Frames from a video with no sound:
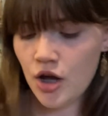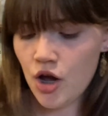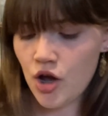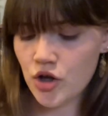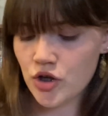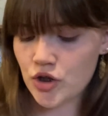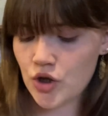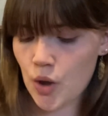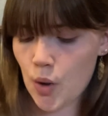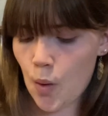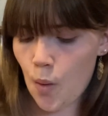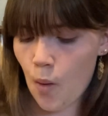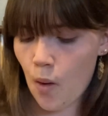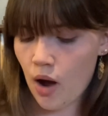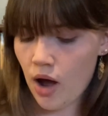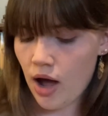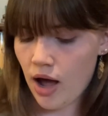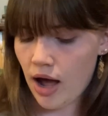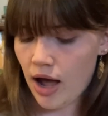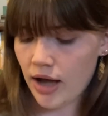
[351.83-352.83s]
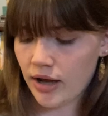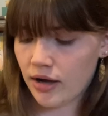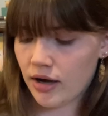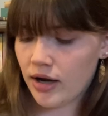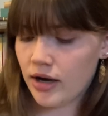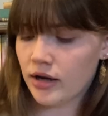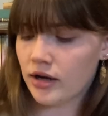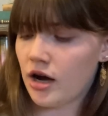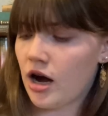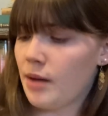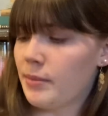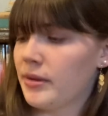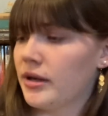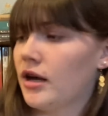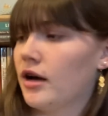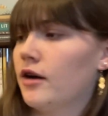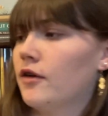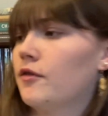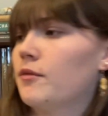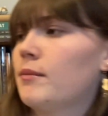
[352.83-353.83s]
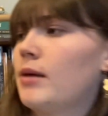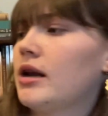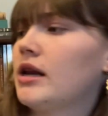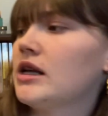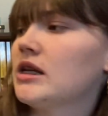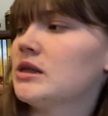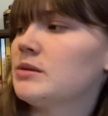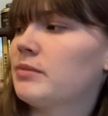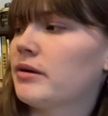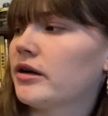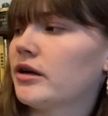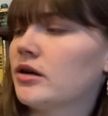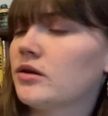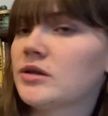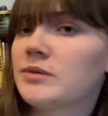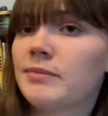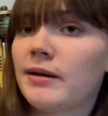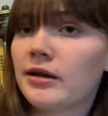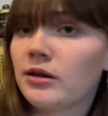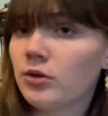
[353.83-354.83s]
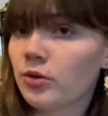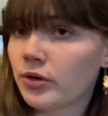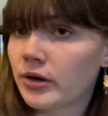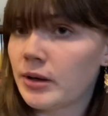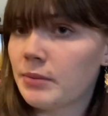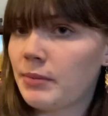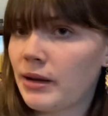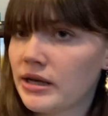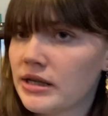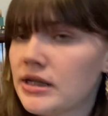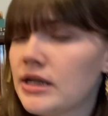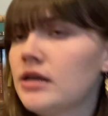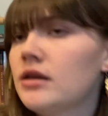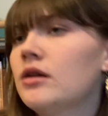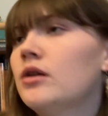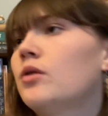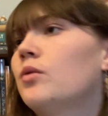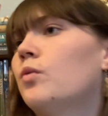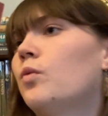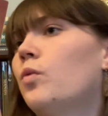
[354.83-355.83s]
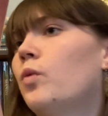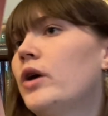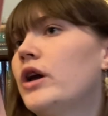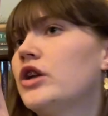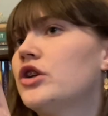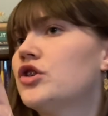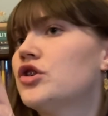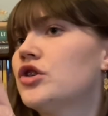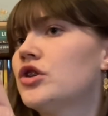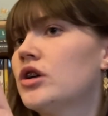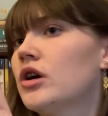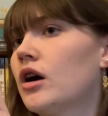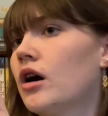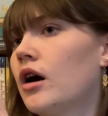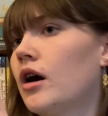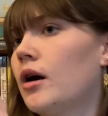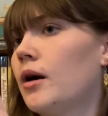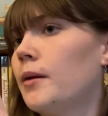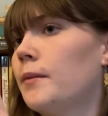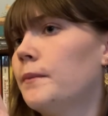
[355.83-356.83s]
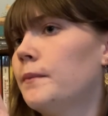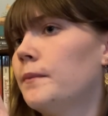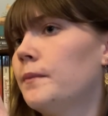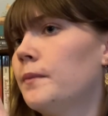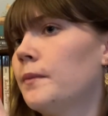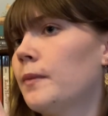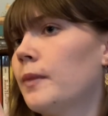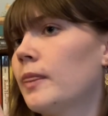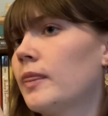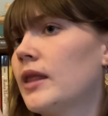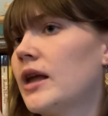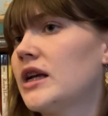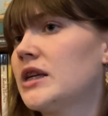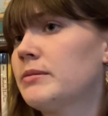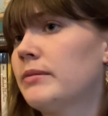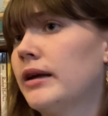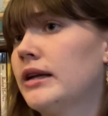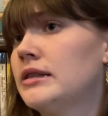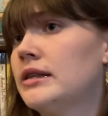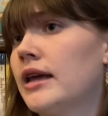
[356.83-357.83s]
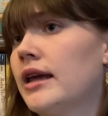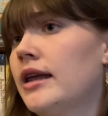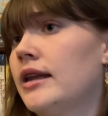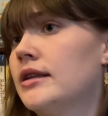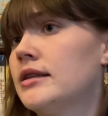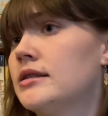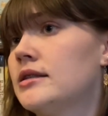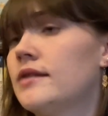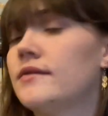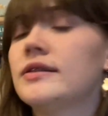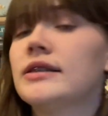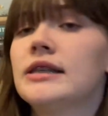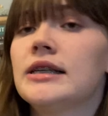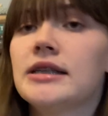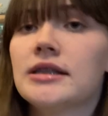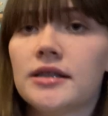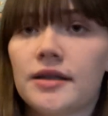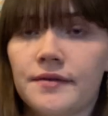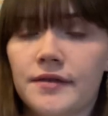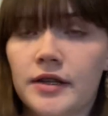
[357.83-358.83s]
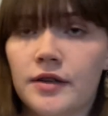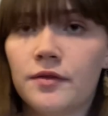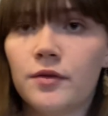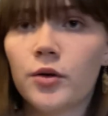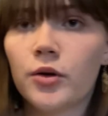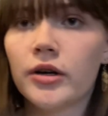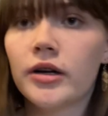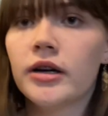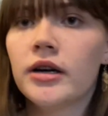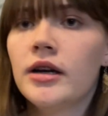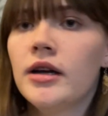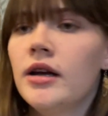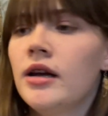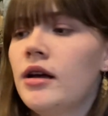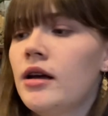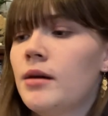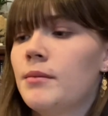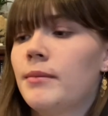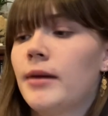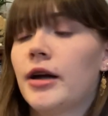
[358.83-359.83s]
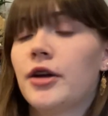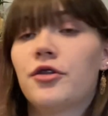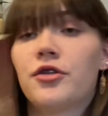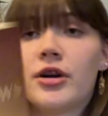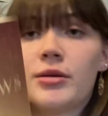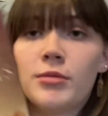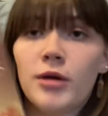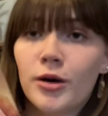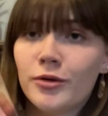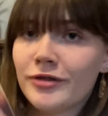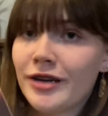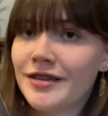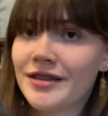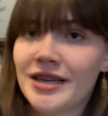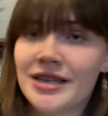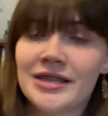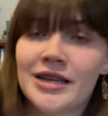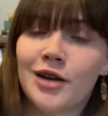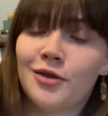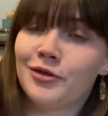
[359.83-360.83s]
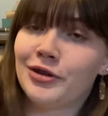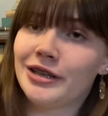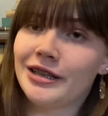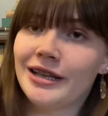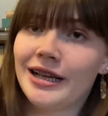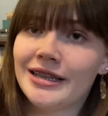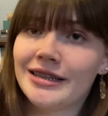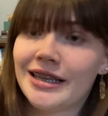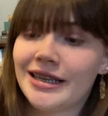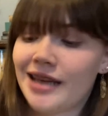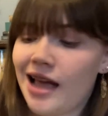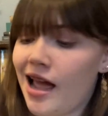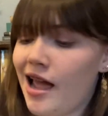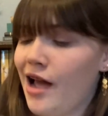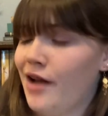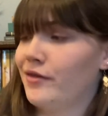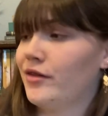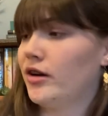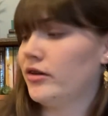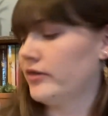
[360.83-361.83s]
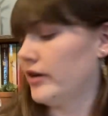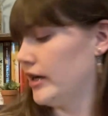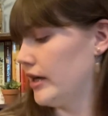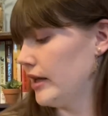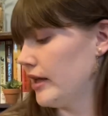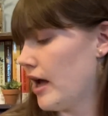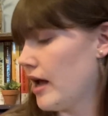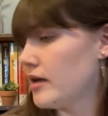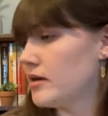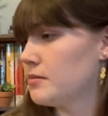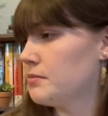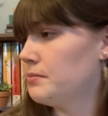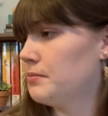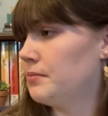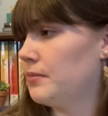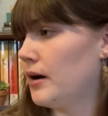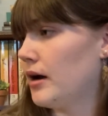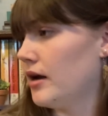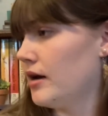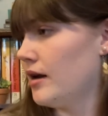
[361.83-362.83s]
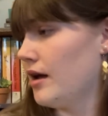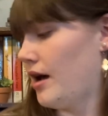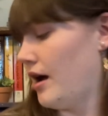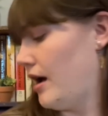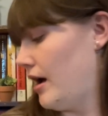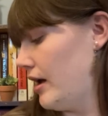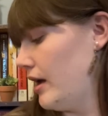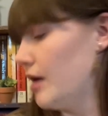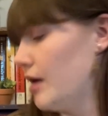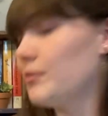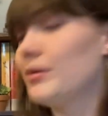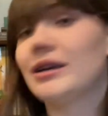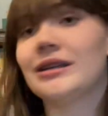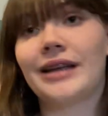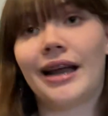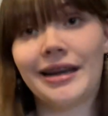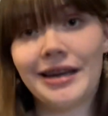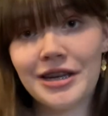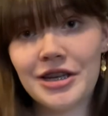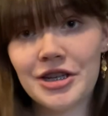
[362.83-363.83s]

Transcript: So I got a copy of Many Sparrows by Laurie Benton, which takes place in 1774. My grandma read this and really liked it. I have not read it yet, but I am excited